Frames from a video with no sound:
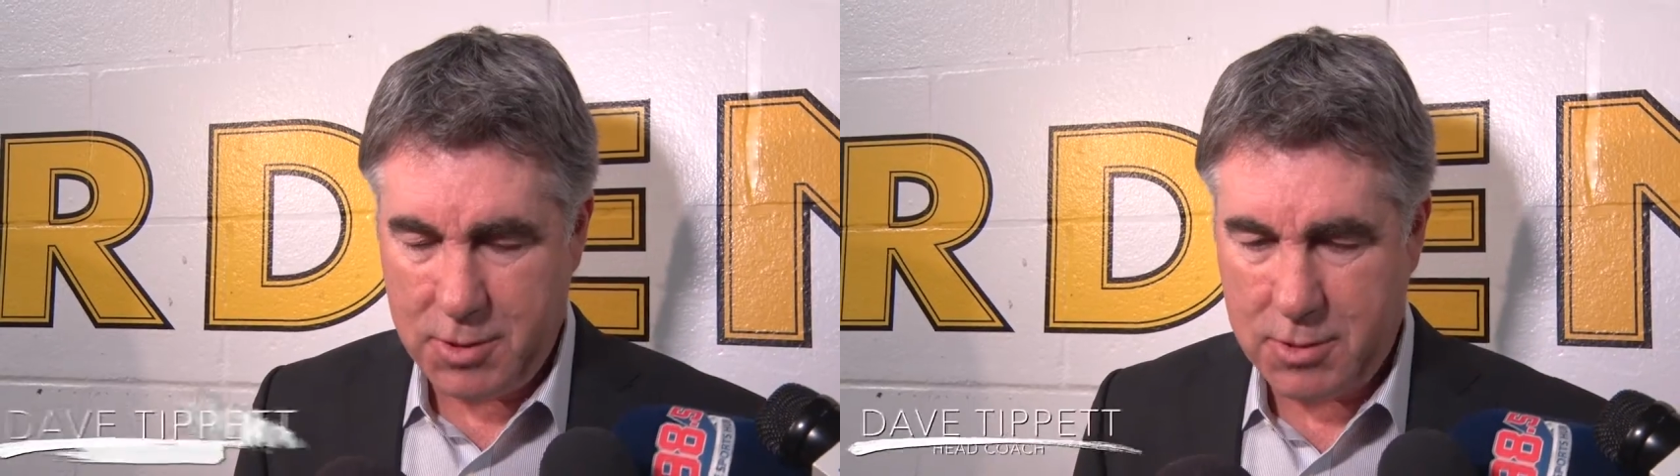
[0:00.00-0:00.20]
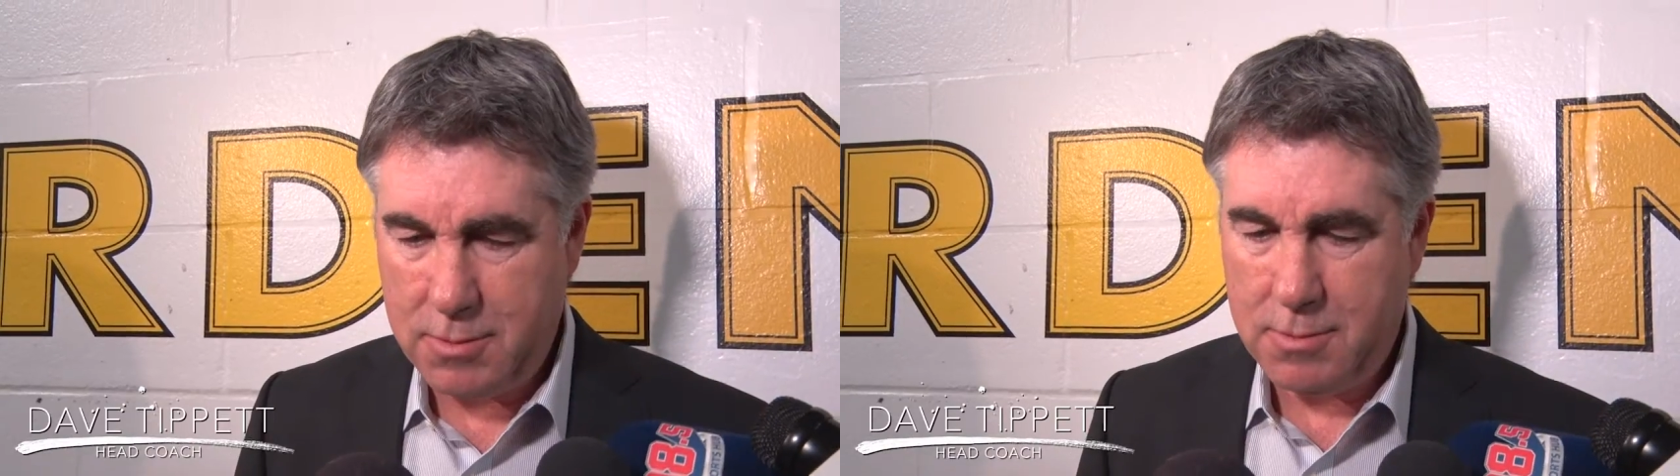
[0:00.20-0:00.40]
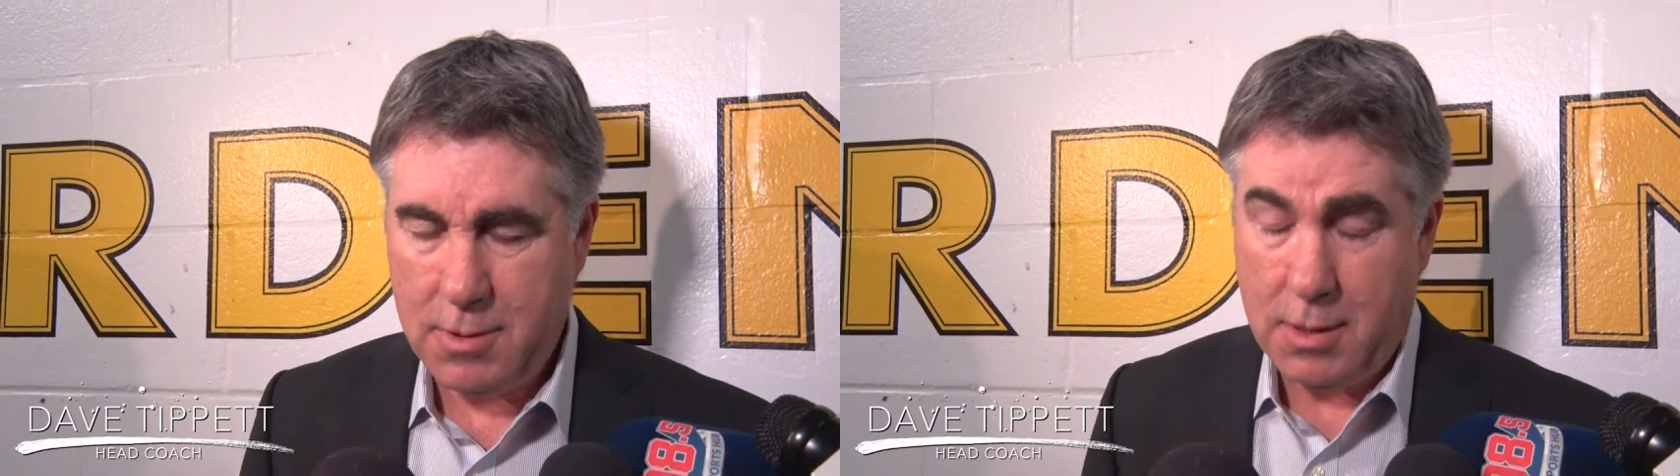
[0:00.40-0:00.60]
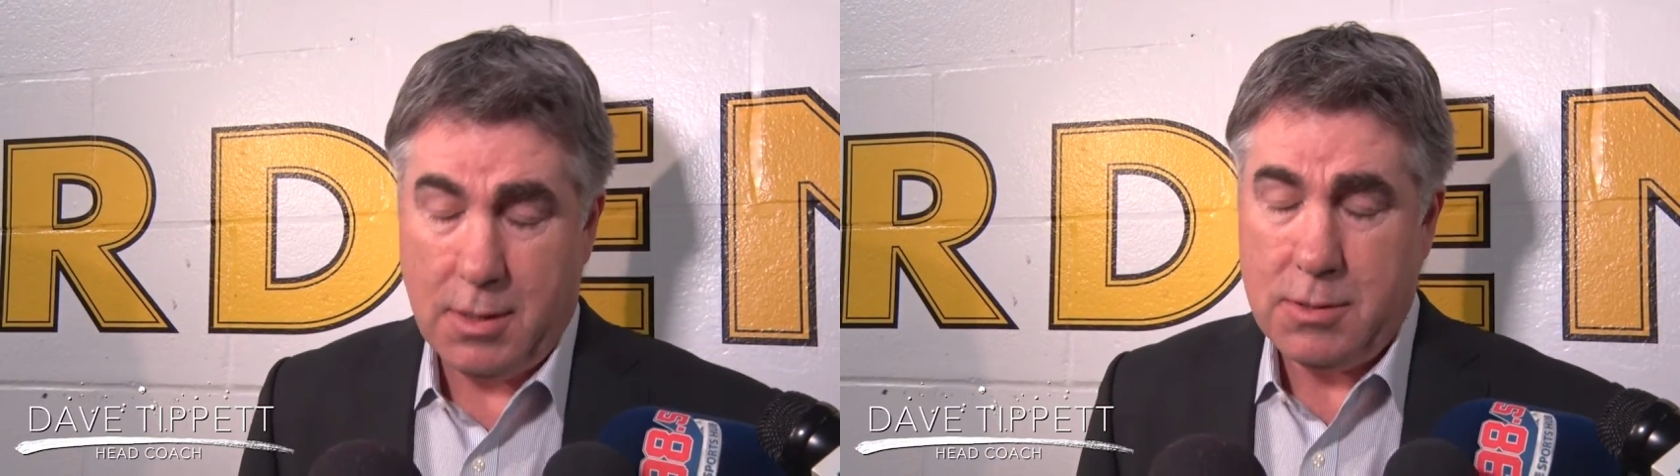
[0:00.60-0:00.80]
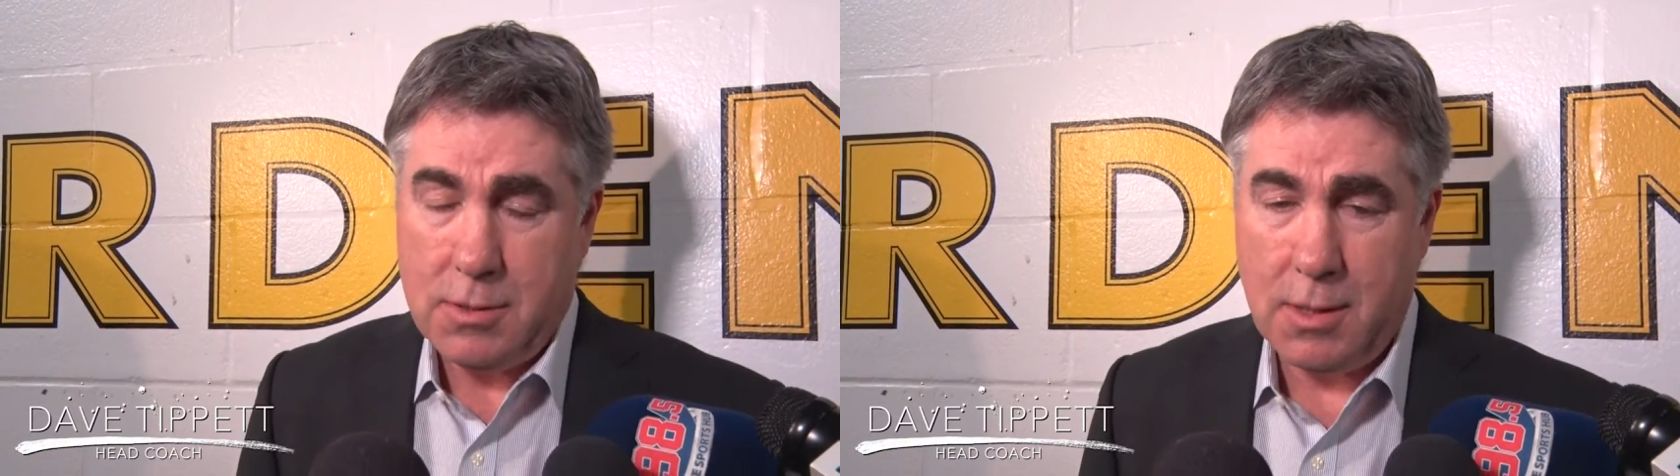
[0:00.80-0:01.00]
Just,
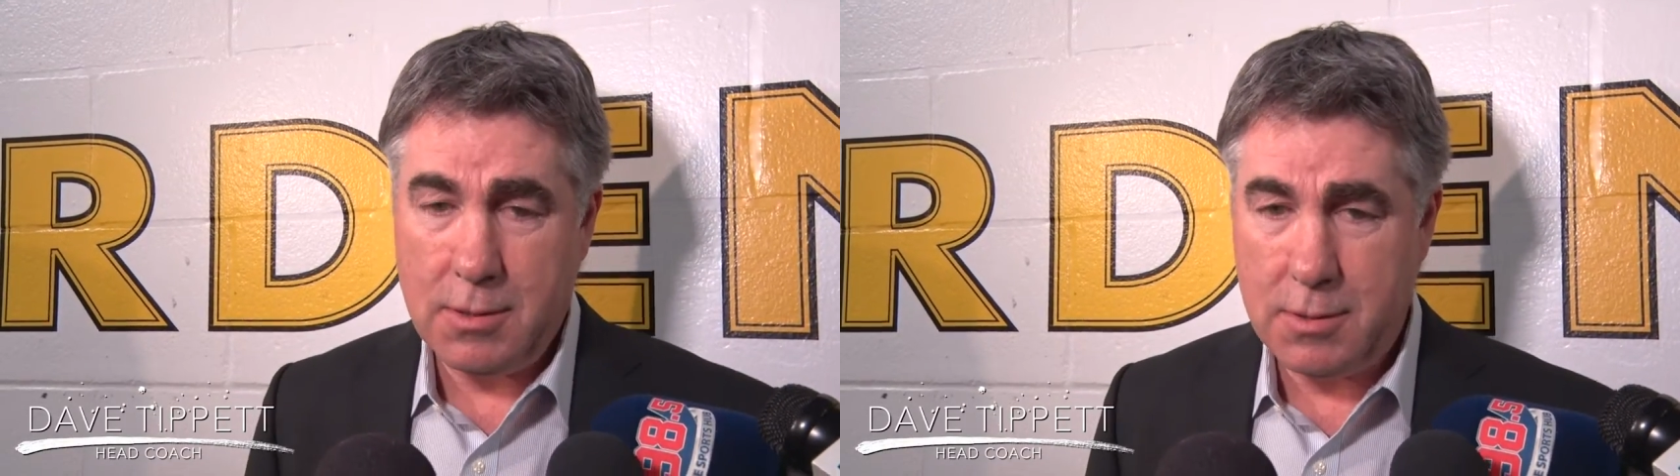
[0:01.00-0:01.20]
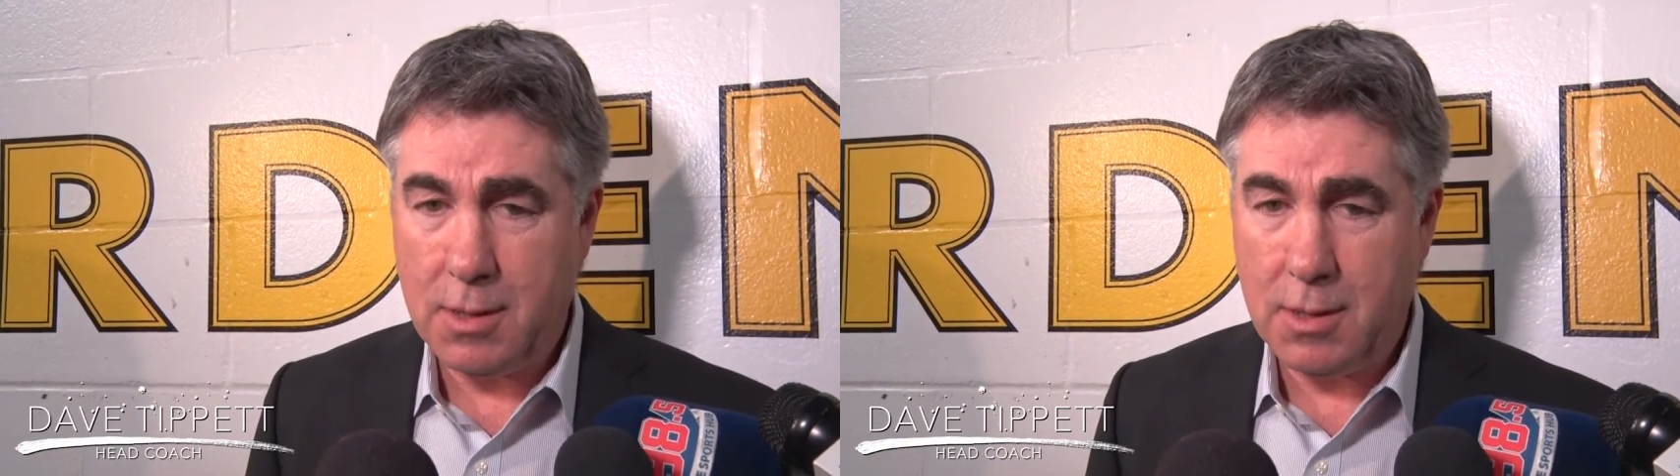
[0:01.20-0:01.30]
he's